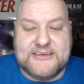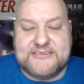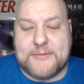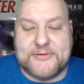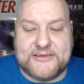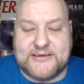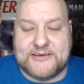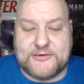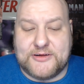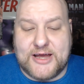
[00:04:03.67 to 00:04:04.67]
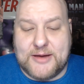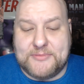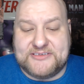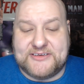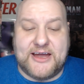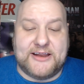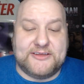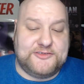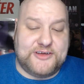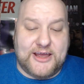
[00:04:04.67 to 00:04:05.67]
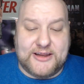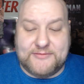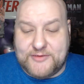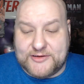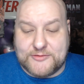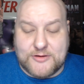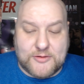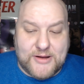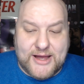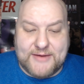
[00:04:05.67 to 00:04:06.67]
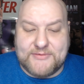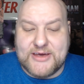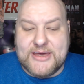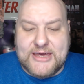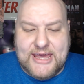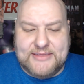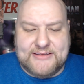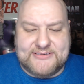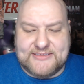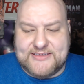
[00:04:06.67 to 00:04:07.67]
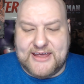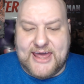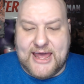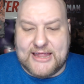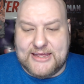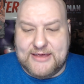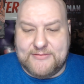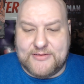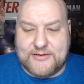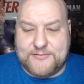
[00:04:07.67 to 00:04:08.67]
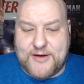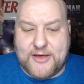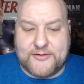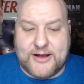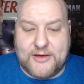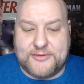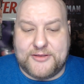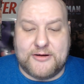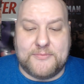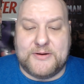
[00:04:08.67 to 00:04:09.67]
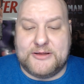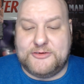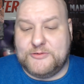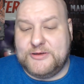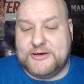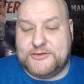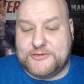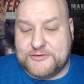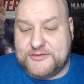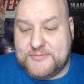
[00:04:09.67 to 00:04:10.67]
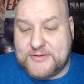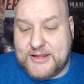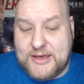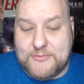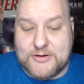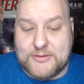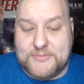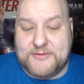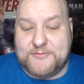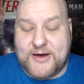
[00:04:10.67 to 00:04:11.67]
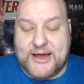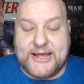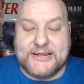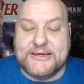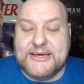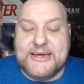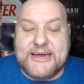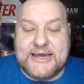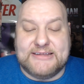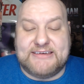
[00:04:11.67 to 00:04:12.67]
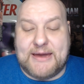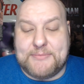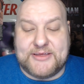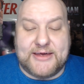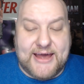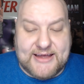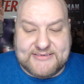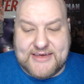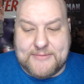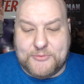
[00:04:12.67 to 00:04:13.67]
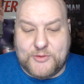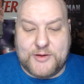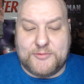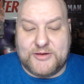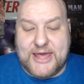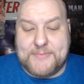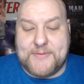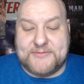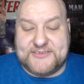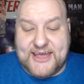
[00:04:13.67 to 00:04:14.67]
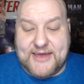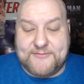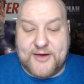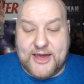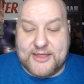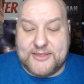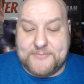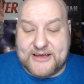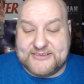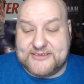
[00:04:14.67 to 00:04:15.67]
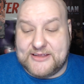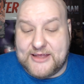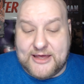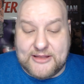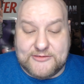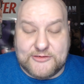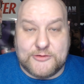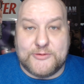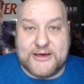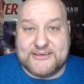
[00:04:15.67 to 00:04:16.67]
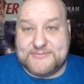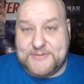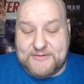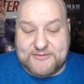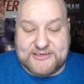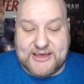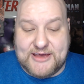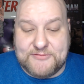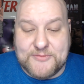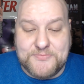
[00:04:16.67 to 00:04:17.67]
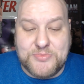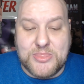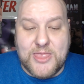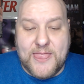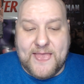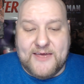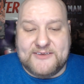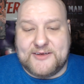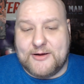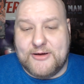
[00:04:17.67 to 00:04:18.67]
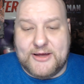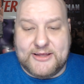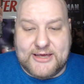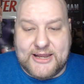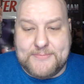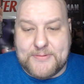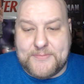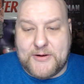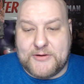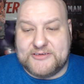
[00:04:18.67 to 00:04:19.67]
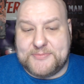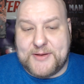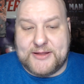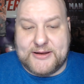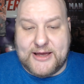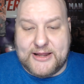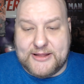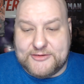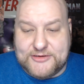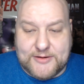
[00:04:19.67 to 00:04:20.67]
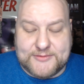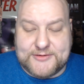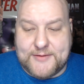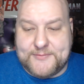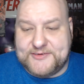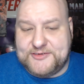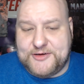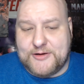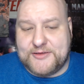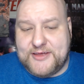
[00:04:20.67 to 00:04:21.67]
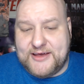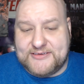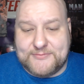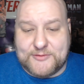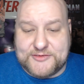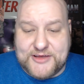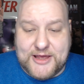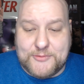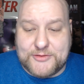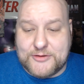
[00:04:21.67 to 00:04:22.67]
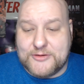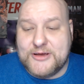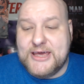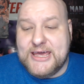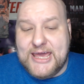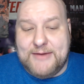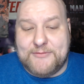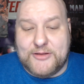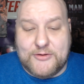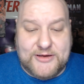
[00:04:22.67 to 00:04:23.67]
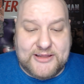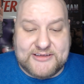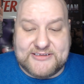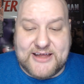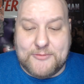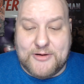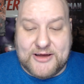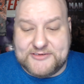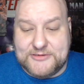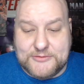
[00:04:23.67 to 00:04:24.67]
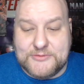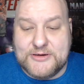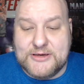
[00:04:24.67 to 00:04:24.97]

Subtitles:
Tabitha tells her to come inside as Jade and Victor arrive. Ethan says they can't leave their father out there, but Julie assures him that he will be fine, and Tabitha adds that Boyd will keep him safe, and the best thing they can do is be safe. Sarah and Kenny prepare to spend the night in the sheriff's office. Sarah thanks him for staying with her, even though he does not want to.